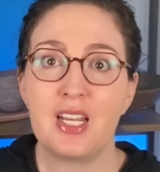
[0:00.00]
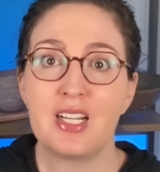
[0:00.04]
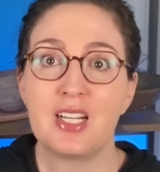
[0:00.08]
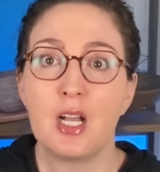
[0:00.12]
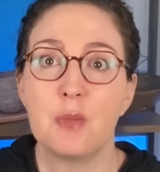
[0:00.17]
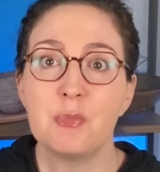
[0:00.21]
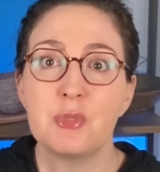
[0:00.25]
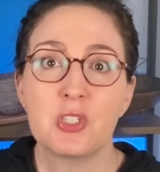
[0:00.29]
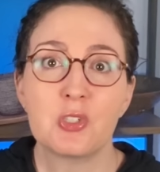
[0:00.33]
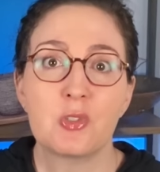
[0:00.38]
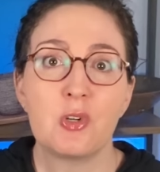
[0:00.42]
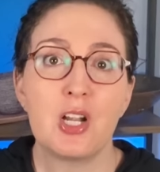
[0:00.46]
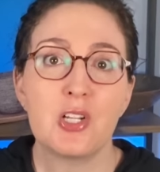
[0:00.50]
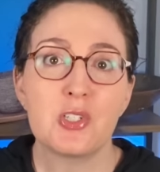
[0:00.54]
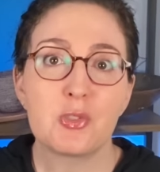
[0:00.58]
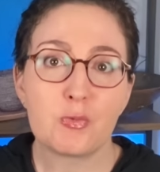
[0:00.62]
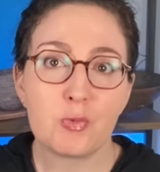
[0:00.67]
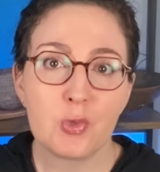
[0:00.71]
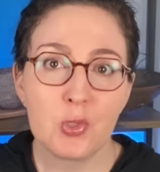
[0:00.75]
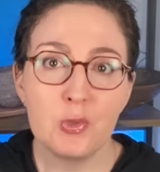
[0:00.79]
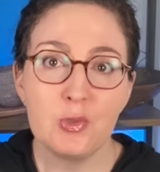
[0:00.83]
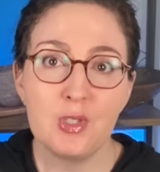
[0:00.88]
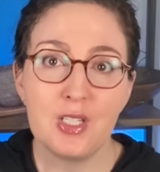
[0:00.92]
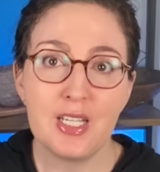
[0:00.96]
And it comes across
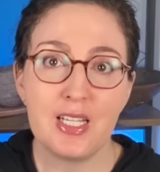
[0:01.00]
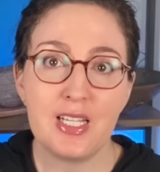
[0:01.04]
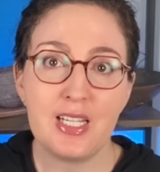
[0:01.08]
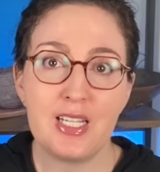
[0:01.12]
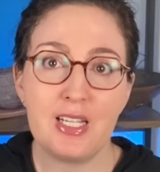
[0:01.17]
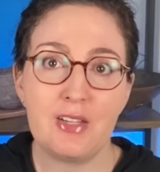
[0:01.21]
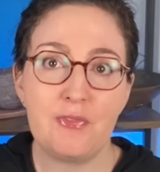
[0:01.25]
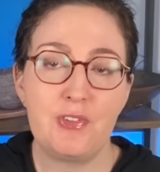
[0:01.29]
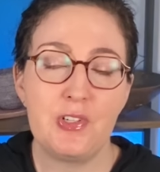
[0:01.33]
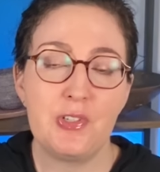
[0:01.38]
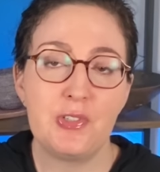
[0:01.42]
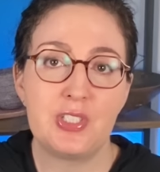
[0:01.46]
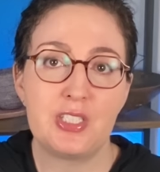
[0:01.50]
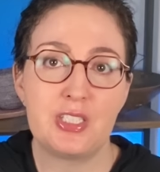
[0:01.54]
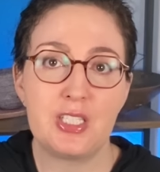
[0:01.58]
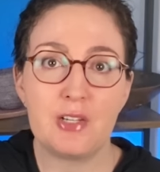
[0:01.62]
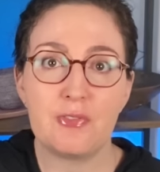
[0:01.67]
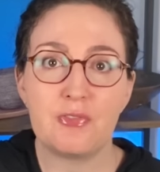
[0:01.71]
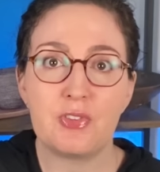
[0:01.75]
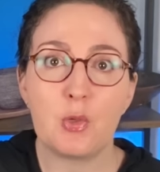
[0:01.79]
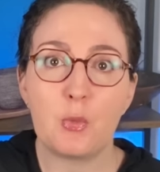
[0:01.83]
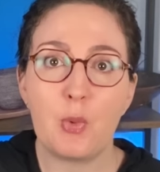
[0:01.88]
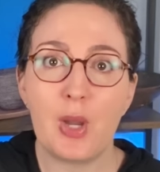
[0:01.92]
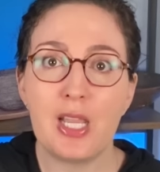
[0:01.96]
rudely if you
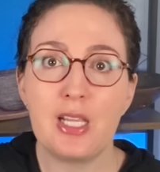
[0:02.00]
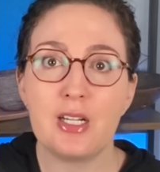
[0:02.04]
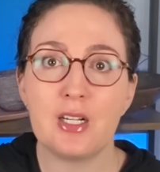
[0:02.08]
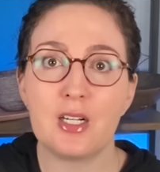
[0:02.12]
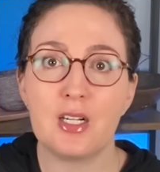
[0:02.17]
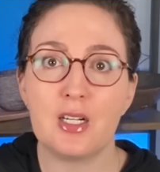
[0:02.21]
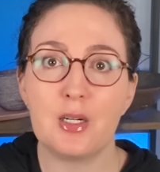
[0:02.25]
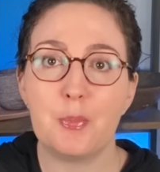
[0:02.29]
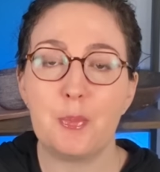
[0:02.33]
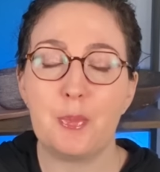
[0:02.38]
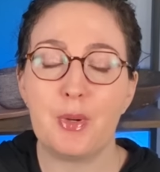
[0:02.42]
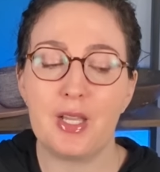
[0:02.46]
stiff the waiter.